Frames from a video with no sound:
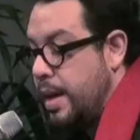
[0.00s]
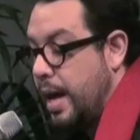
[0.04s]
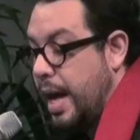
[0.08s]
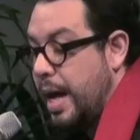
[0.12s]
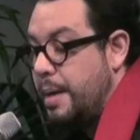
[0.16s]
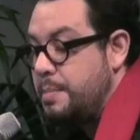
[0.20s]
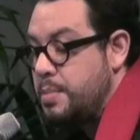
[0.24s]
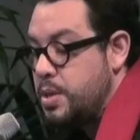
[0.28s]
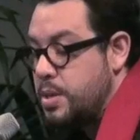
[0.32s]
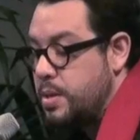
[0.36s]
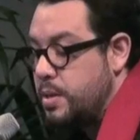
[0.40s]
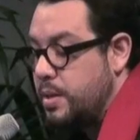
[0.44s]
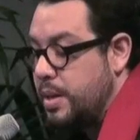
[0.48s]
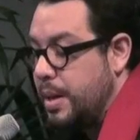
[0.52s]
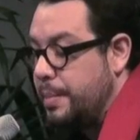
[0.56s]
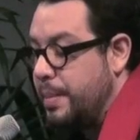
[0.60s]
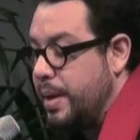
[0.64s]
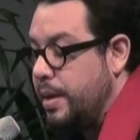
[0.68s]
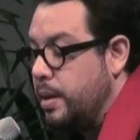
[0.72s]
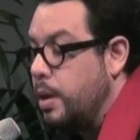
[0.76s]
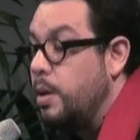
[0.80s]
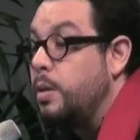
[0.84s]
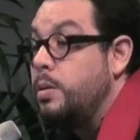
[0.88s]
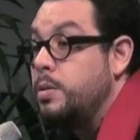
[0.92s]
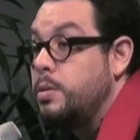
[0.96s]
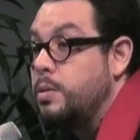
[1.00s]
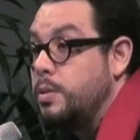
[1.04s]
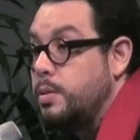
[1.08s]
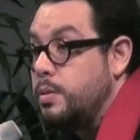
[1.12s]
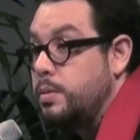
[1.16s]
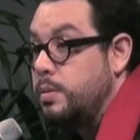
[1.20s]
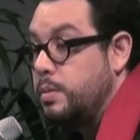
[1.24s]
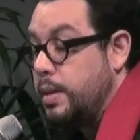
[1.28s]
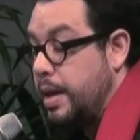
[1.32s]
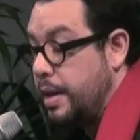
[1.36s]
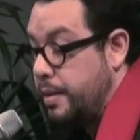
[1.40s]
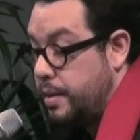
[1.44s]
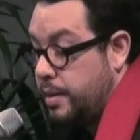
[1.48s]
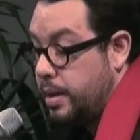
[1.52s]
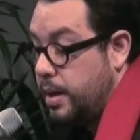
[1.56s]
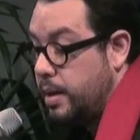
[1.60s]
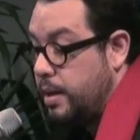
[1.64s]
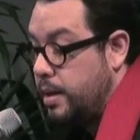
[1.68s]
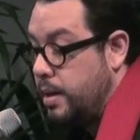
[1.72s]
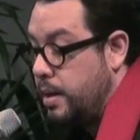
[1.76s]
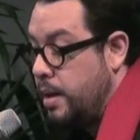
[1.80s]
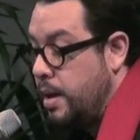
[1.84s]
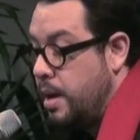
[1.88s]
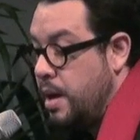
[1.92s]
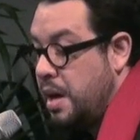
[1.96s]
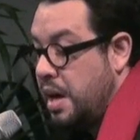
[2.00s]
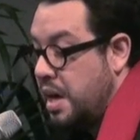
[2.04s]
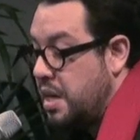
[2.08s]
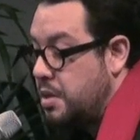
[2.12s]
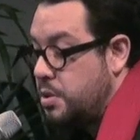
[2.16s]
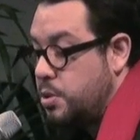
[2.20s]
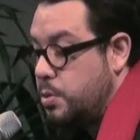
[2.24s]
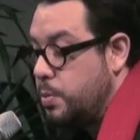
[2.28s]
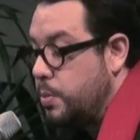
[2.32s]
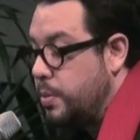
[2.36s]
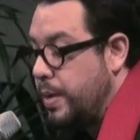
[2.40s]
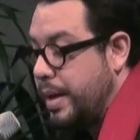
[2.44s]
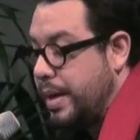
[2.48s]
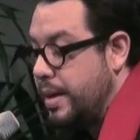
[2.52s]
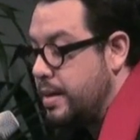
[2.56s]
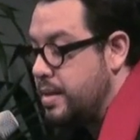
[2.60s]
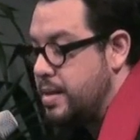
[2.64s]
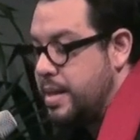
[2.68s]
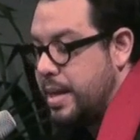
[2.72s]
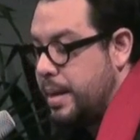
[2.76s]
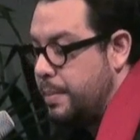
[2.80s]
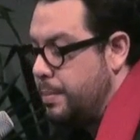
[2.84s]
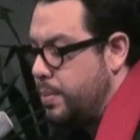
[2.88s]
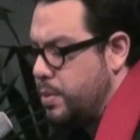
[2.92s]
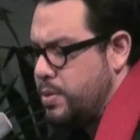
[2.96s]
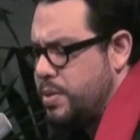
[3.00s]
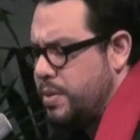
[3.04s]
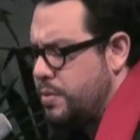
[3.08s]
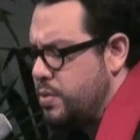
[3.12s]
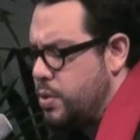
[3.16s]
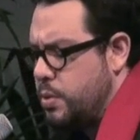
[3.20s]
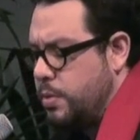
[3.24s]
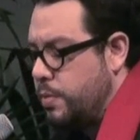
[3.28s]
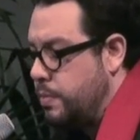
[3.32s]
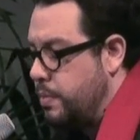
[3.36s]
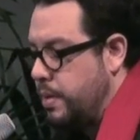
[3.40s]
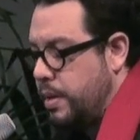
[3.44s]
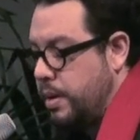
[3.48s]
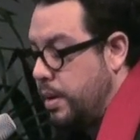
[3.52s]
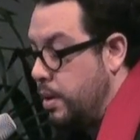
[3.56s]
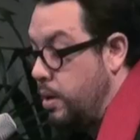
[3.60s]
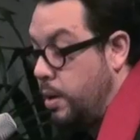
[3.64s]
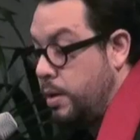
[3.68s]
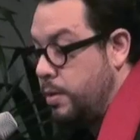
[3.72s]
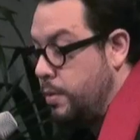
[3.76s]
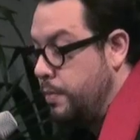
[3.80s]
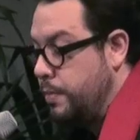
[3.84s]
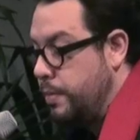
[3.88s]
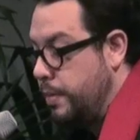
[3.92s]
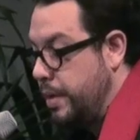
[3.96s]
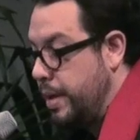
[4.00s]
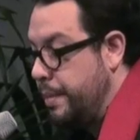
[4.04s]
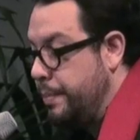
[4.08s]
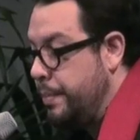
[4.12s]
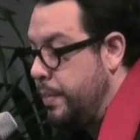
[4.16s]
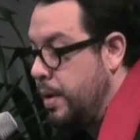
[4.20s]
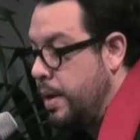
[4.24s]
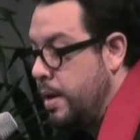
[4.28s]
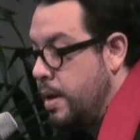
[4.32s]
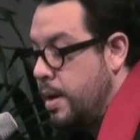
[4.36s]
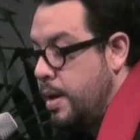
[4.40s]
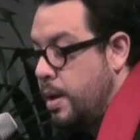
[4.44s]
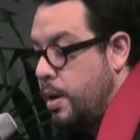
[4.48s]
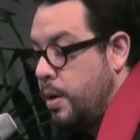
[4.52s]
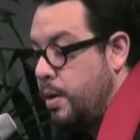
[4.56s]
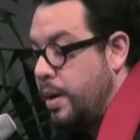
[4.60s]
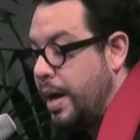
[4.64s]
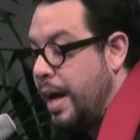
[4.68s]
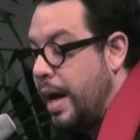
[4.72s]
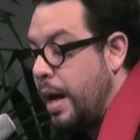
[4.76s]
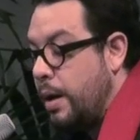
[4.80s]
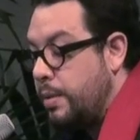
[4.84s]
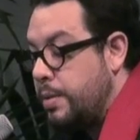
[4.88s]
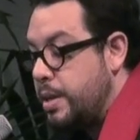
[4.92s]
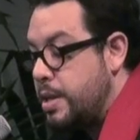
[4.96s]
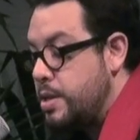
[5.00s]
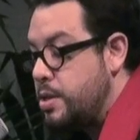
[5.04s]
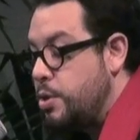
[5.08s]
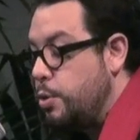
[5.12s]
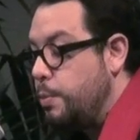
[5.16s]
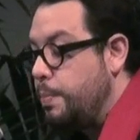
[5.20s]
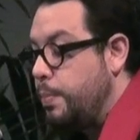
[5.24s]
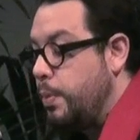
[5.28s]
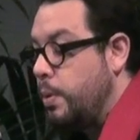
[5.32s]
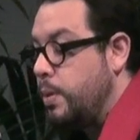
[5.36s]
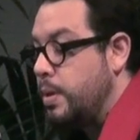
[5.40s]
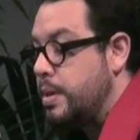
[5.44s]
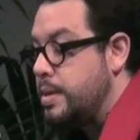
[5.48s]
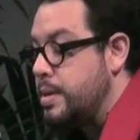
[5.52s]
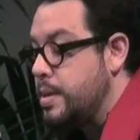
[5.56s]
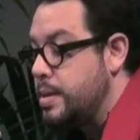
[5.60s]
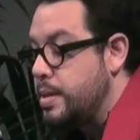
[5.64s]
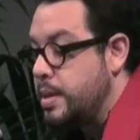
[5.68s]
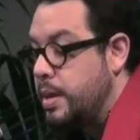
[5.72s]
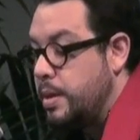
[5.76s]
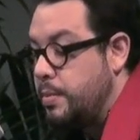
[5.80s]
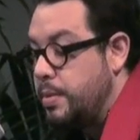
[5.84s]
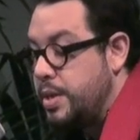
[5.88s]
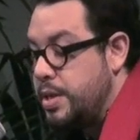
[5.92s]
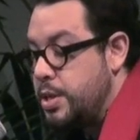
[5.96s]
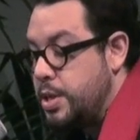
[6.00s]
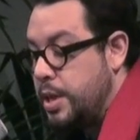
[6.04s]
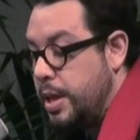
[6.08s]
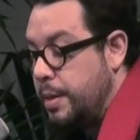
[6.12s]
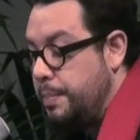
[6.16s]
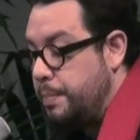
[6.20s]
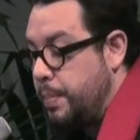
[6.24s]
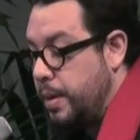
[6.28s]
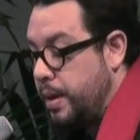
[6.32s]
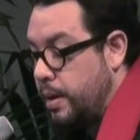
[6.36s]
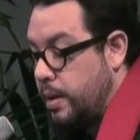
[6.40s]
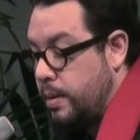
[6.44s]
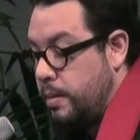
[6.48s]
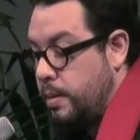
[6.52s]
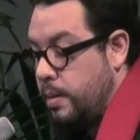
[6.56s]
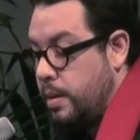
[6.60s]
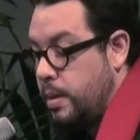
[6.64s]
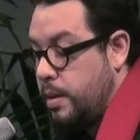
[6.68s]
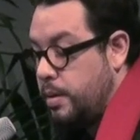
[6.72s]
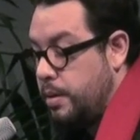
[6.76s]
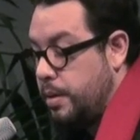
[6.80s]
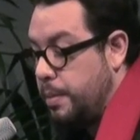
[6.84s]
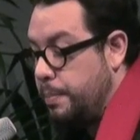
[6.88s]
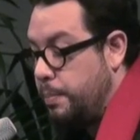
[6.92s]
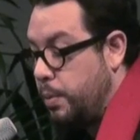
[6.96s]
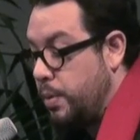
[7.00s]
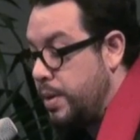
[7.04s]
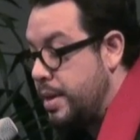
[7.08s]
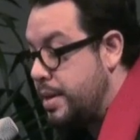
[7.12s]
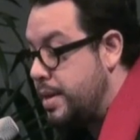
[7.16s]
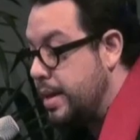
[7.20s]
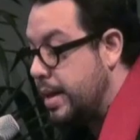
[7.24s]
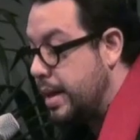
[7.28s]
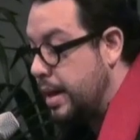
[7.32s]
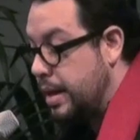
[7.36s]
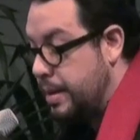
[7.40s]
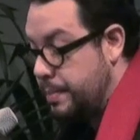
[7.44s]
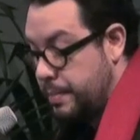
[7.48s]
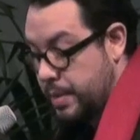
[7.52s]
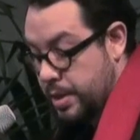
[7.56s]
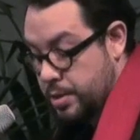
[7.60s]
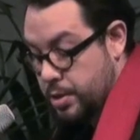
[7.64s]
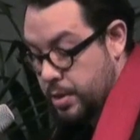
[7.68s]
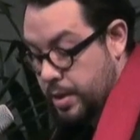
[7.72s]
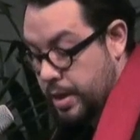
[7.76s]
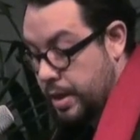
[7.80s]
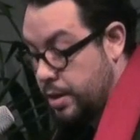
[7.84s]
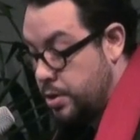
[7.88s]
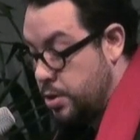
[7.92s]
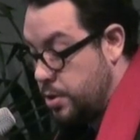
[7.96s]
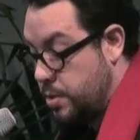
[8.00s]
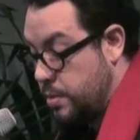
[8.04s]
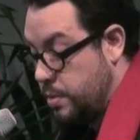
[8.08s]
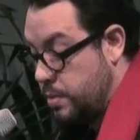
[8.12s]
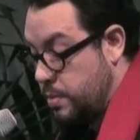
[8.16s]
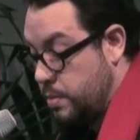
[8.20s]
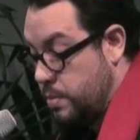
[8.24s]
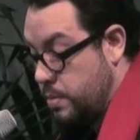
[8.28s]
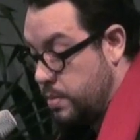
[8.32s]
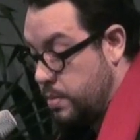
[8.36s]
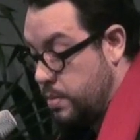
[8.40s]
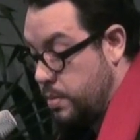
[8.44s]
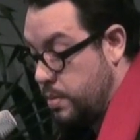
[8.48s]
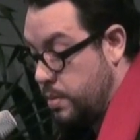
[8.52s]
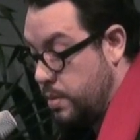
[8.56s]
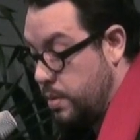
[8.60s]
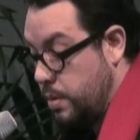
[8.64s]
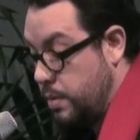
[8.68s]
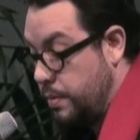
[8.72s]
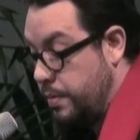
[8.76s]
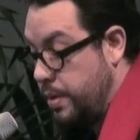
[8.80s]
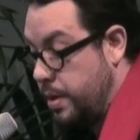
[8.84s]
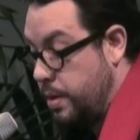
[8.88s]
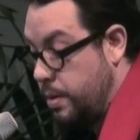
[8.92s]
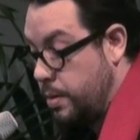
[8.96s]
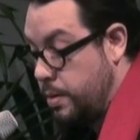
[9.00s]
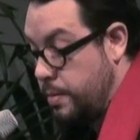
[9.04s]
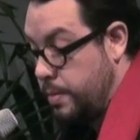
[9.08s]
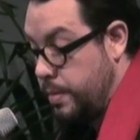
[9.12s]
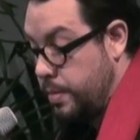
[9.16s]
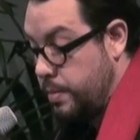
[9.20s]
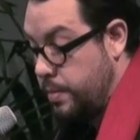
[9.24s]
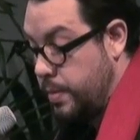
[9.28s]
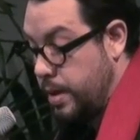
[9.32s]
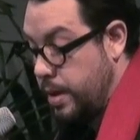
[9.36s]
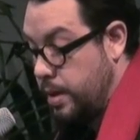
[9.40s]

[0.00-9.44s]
Amsterdam and London, I think, are two great examples of so, a lot of them on how these new policies are reshaping the political imagination of the urban